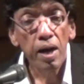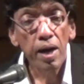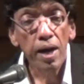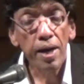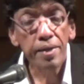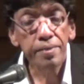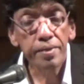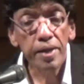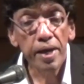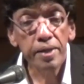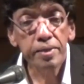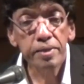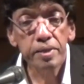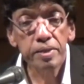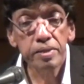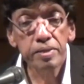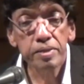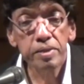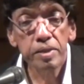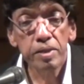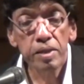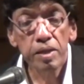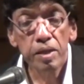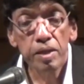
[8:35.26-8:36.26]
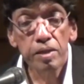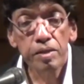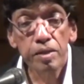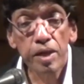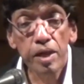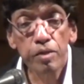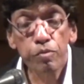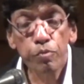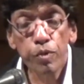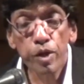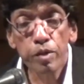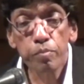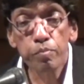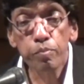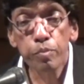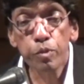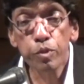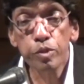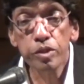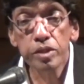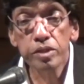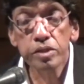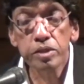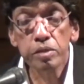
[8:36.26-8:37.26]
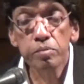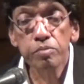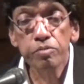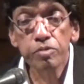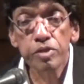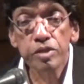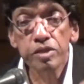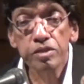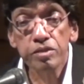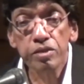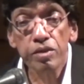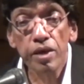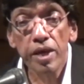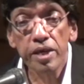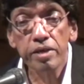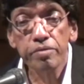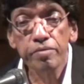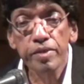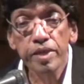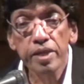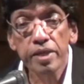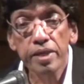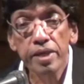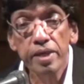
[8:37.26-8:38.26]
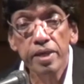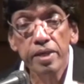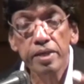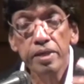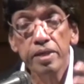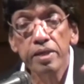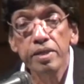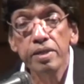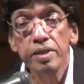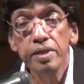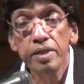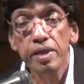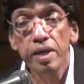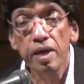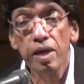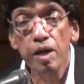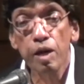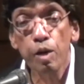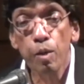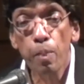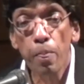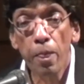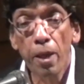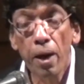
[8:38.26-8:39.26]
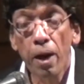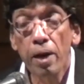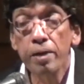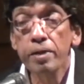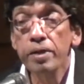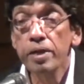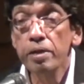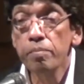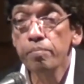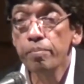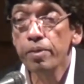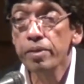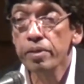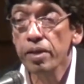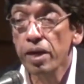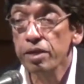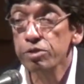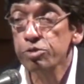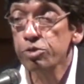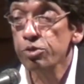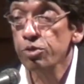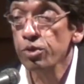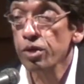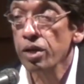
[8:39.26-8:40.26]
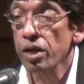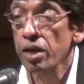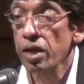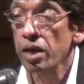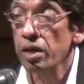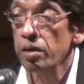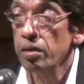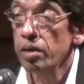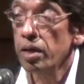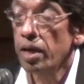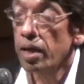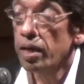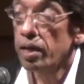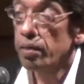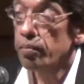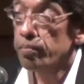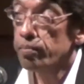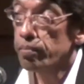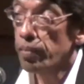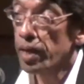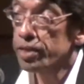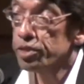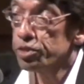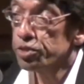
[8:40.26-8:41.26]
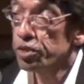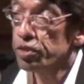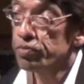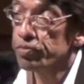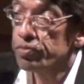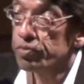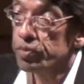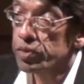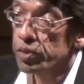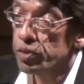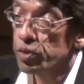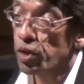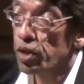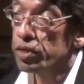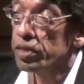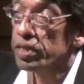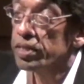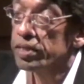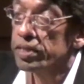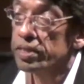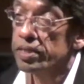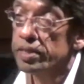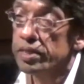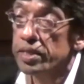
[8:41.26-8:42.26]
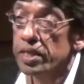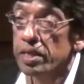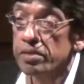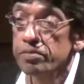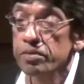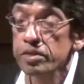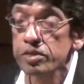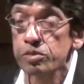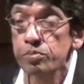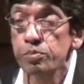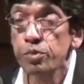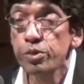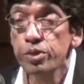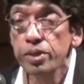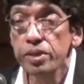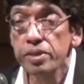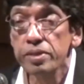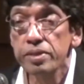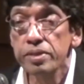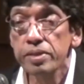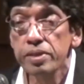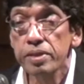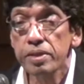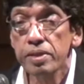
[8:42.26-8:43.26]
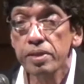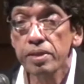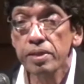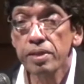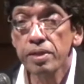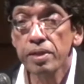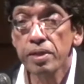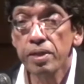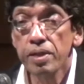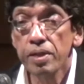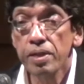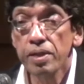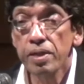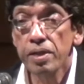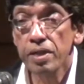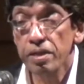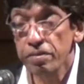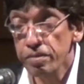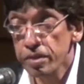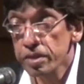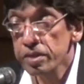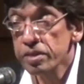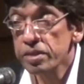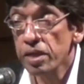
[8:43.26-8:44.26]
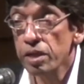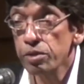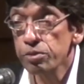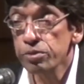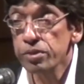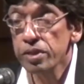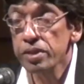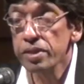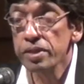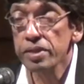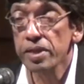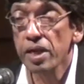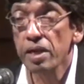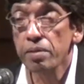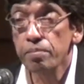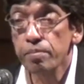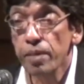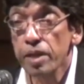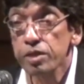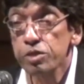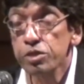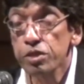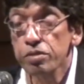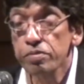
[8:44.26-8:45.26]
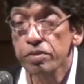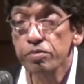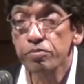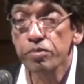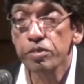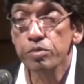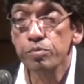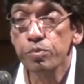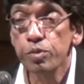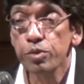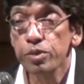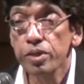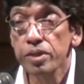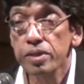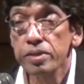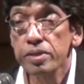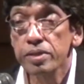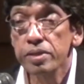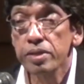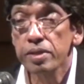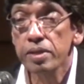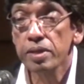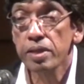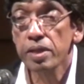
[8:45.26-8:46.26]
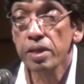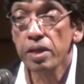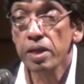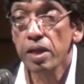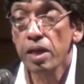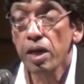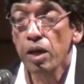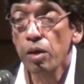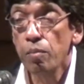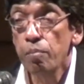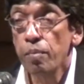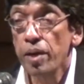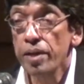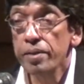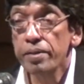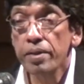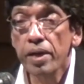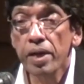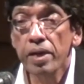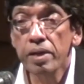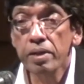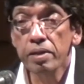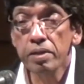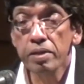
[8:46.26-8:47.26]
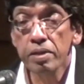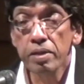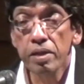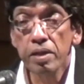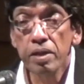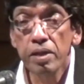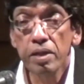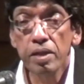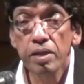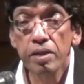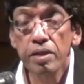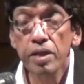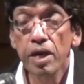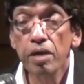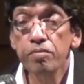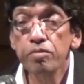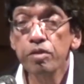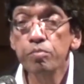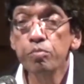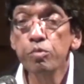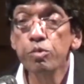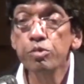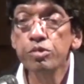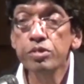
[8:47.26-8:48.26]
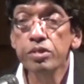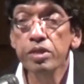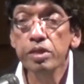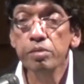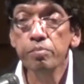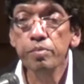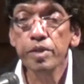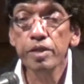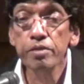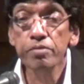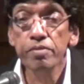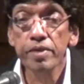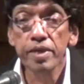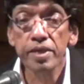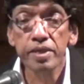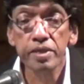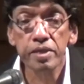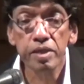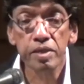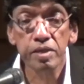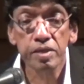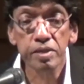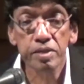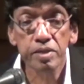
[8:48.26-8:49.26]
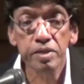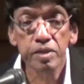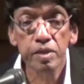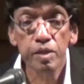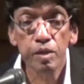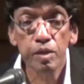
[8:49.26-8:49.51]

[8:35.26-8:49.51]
and that is that when Buddhism was thriving in India under Emperor Asoka, much of northern India was Buddhist. Even South India, much of it was Buddhist. But then there were Muslim invasions,